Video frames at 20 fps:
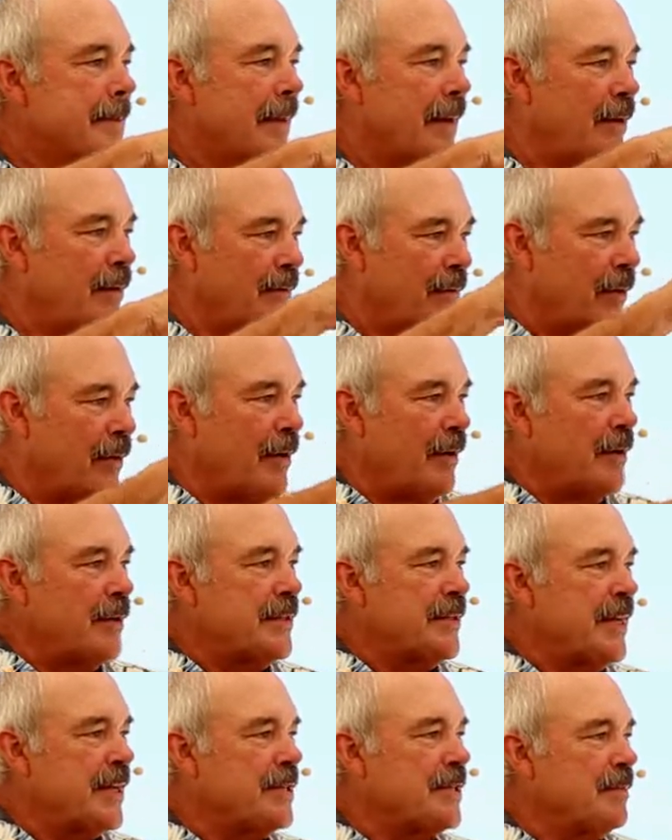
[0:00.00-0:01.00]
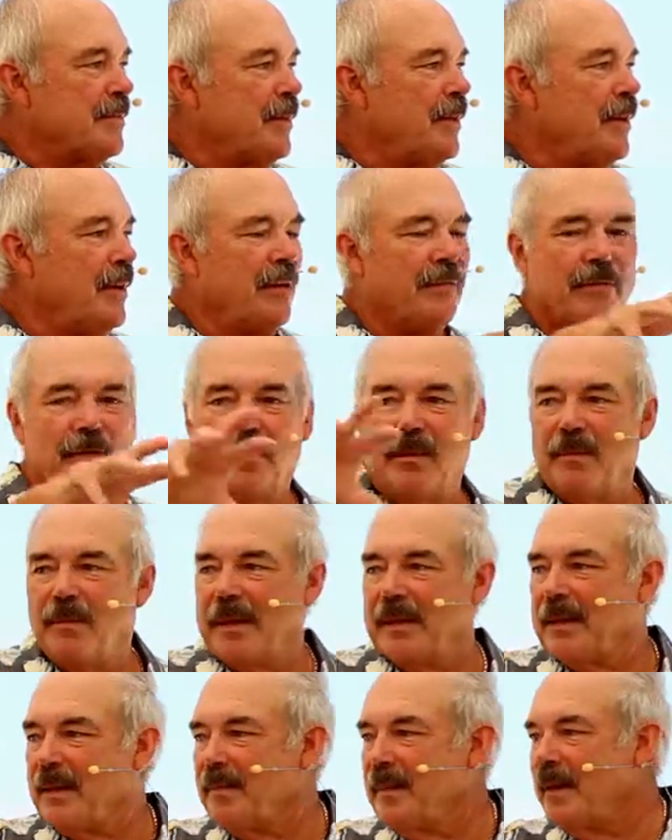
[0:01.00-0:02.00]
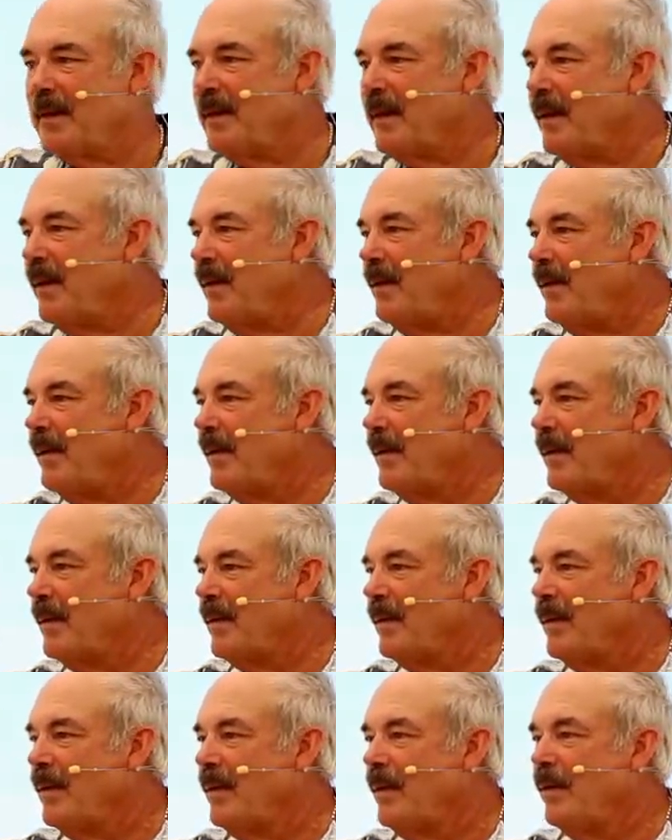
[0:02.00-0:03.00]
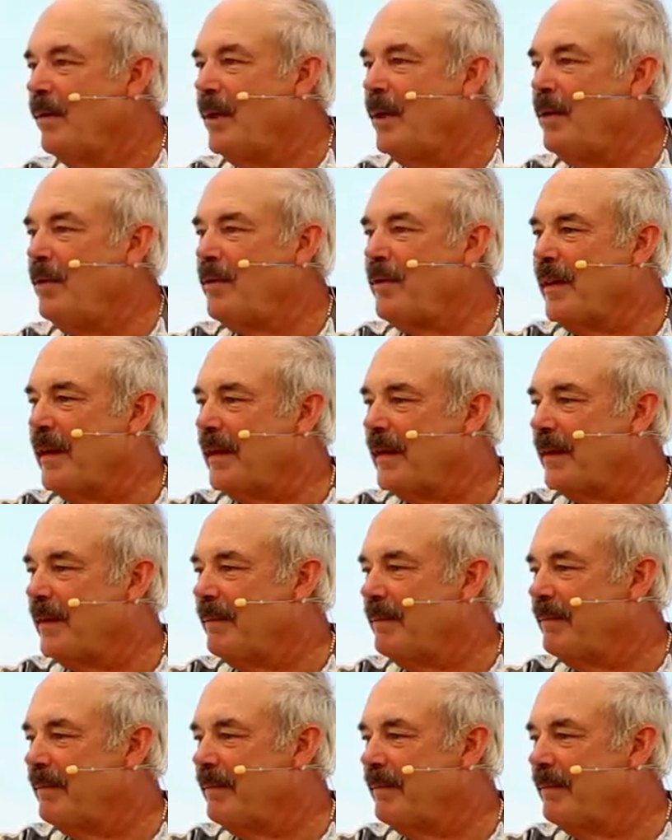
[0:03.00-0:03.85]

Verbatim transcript: Okay, you've heard her testimony, you've heard about the man there. What do you think?